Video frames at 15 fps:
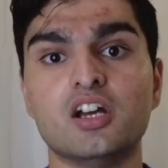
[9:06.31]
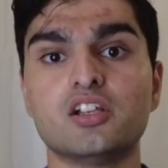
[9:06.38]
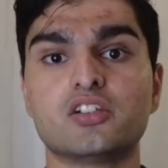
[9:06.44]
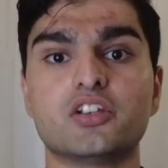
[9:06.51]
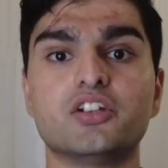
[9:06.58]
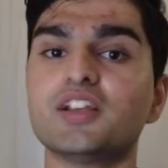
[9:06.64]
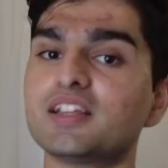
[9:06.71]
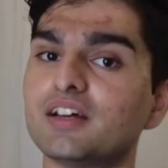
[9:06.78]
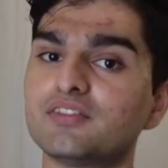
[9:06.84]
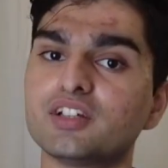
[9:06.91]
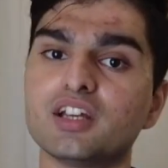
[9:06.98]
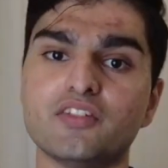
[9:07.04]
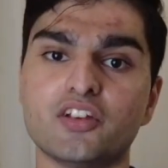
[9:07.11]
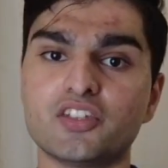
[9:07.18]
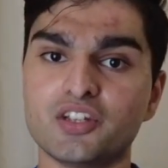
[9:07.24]
So you just have to
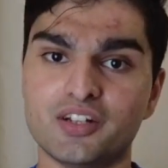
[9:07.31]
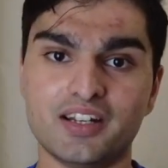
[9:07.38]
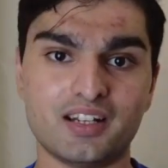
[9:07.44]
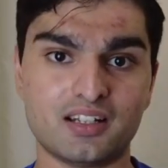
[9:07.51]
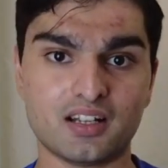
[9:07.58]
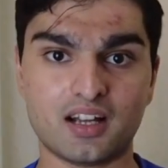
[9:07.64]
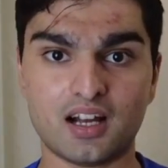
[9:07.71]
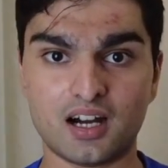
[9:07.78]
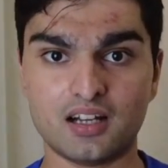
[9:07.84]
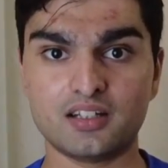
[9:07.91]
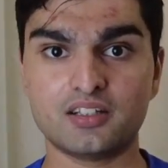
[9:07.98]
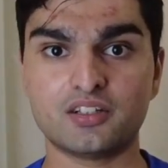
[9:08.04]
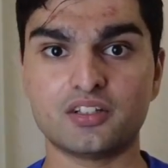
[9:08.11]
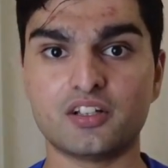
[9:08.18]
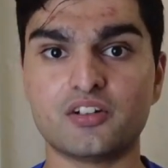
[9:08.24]
give your student card
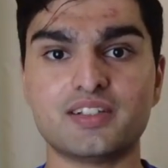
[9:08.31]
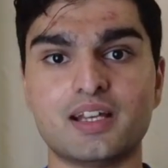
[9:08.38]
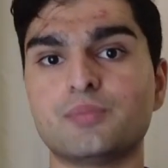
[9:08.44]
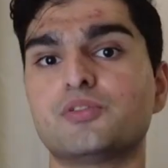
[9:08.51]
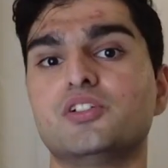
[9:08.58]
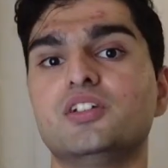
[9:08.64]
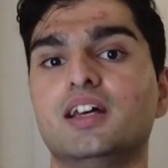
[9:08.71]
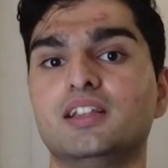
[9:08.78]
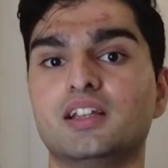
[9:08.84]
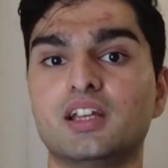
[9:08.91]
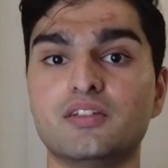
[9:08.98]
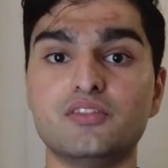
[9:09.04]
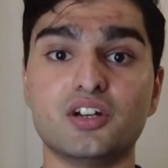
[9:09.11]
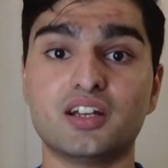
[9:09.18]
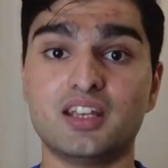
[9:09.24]
to the reception, and they
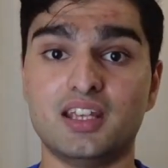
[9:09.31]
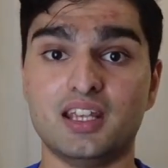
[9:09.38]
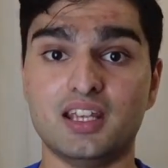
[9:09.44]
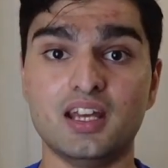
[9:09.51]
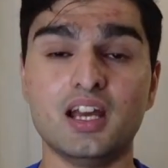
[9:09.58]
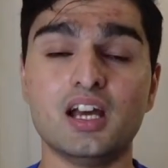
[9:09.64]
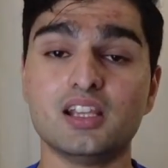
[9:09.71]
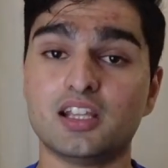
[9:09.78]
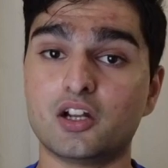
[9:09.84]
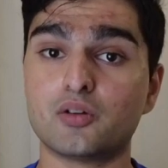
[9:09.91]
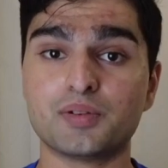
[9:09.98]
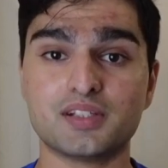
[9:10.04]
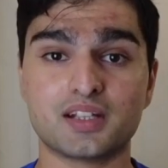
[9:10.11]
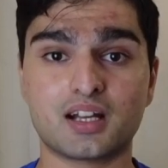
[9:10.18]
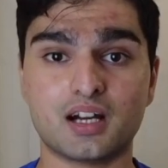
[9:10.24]
give you a key that
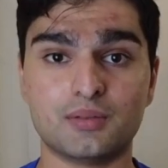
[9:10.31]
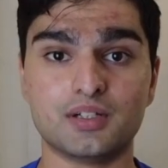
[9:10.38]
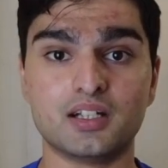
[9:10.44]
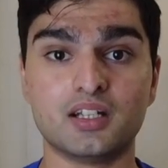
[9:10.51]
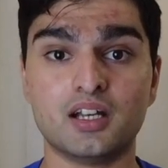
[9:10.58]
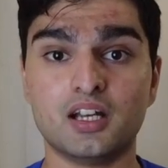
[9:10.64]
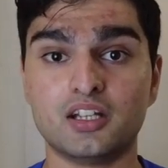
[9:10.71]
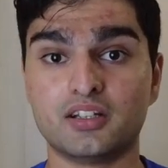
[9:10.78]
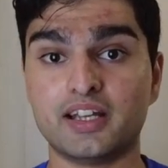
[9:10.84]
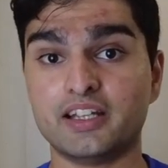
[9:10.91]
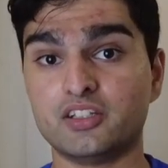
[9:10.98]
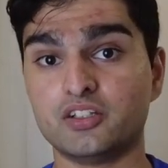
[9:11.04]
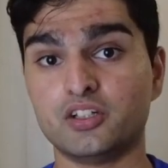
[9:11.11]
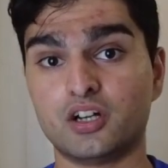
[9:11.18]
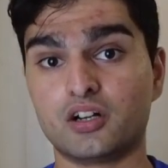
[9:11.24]
opens a cupboard to
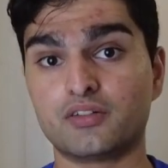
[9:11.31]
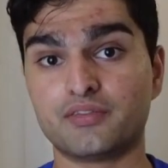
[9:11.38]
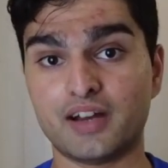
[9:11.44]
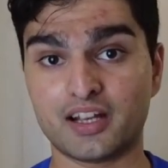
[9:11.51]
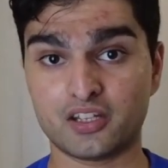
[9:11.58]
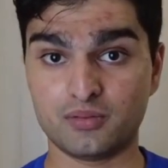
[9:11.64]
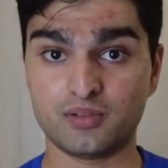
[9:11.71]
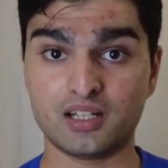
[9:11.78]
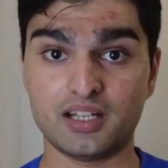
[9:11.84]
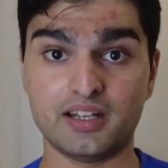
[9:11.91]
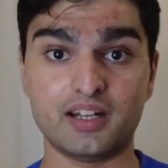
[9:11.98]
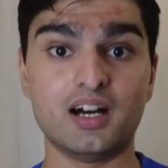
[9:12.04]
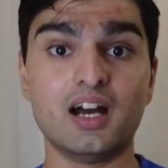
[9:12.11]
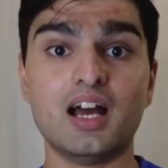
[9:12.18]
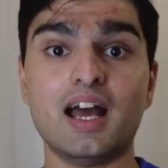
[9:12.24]
get you your vacuum
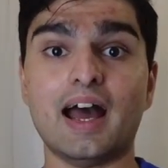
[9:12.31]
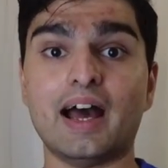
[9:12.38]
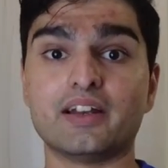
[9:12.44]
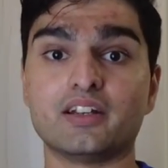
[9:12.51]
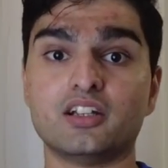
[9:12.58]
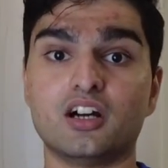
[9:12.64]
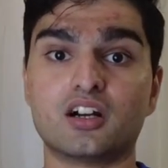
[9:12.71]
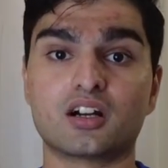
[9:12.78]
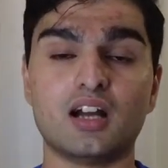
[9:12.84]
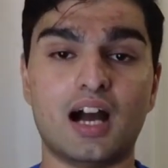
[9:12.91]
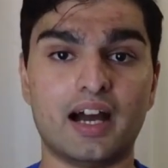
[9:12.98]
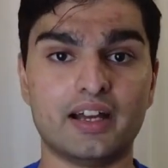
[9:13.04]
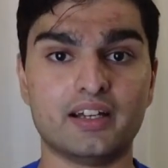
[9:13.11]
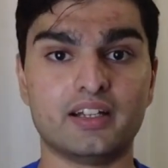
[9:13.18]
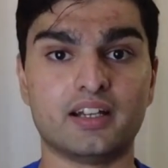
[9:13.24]
cleaner and your
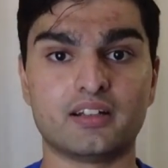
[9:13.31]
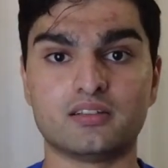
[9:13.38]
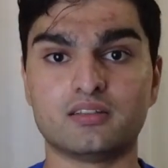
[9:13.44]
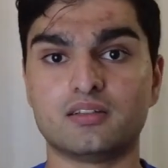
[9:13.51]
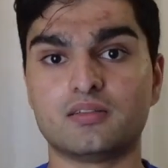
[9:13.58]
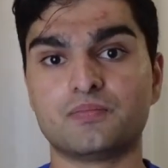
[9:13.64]
iron and